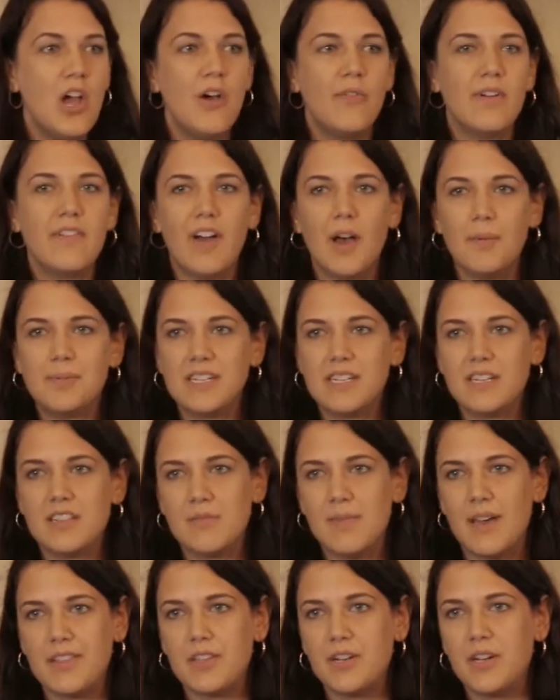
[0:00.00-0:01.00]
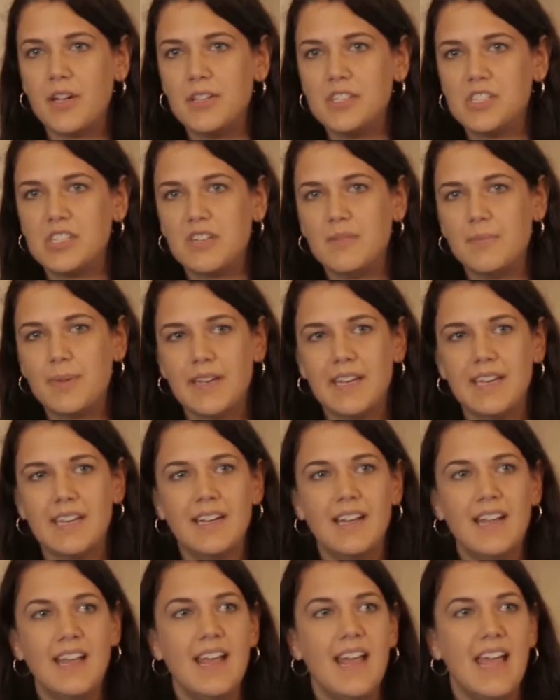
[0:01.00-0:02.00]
We've updated the methodology a bit,